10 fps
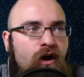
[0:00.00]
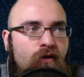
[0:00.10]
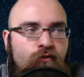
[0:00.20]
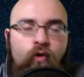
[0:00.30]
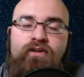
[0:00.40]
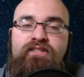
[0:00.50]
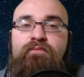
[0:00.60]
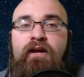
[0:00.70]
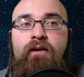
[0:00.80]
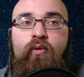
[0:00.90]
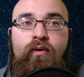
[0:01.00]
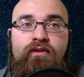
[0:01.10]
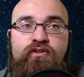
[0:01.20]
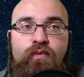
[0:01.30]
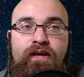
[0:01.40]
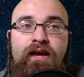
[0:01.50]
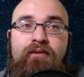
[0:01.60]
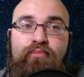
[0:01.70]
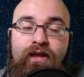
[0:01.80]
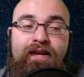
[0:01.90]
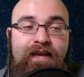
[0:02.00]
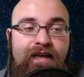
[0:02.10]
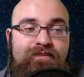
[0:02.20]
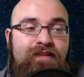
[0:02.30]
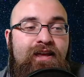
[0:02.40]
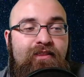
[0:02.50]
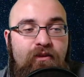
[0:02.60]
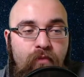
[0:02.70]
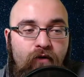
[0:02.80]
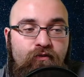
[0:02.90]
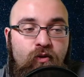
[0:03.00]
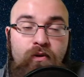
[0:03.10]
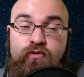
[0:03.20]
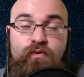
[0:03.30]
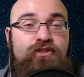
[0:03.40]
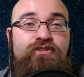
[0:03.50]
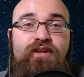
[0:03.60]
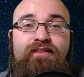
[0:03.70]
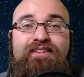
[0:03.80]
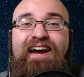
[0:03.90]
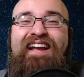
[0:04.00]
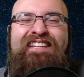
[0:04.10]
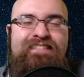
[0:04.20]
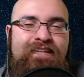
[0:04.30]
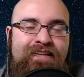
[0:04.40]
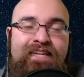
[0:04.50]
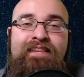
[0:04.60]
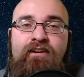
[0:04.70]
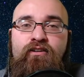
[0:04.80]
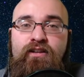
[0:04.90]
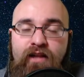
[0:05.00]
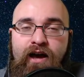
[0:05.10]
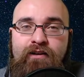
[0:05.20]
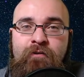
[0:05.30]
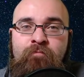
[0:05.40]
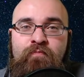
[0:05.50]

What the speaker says: Of course, he's my number one this week playing against the Buffalo Bills. We just saw the Titans clean their clock.